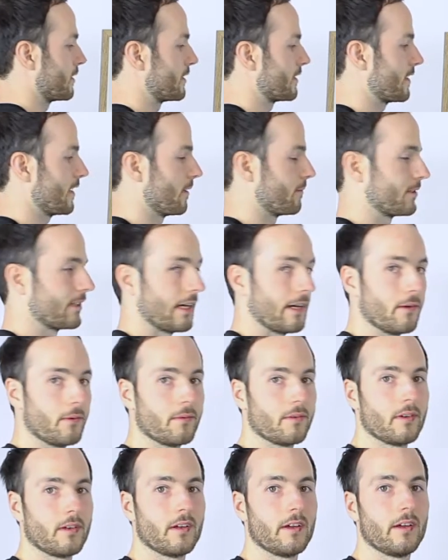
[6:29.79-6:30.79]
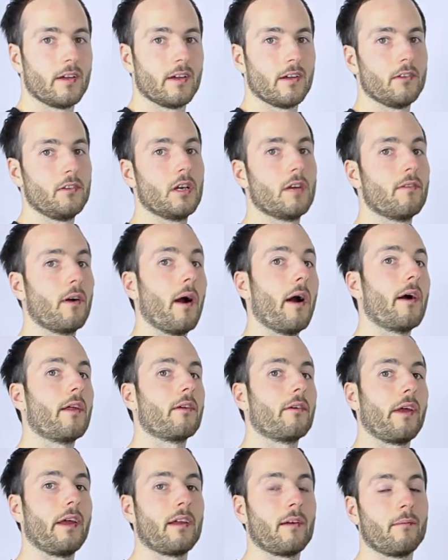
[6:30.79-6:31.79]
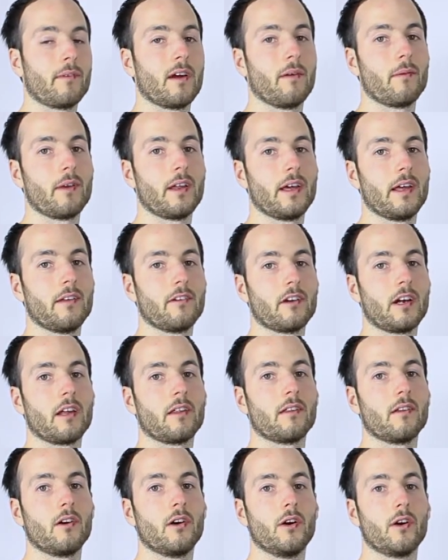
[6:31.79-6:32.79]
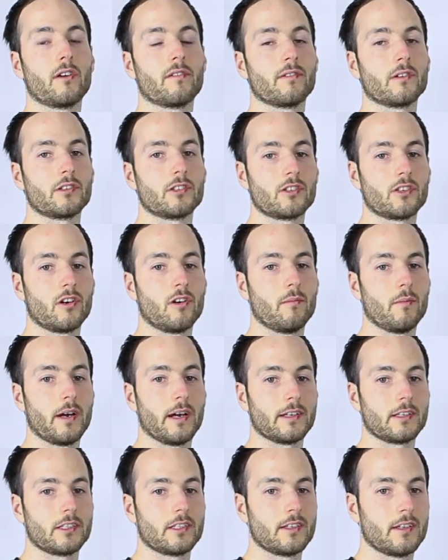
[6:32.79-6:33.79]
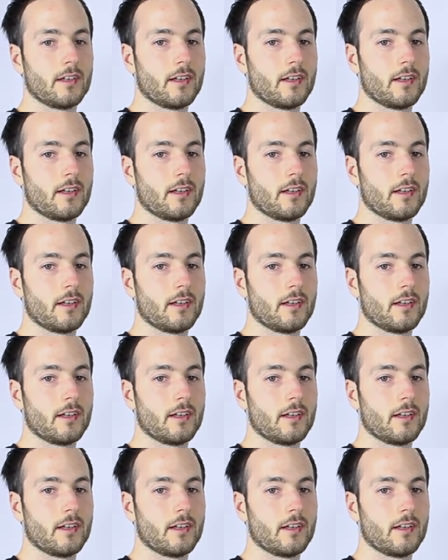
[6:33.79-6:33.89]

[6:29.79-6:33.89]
one skips out, you have other income coming in. You're on the hook for so much.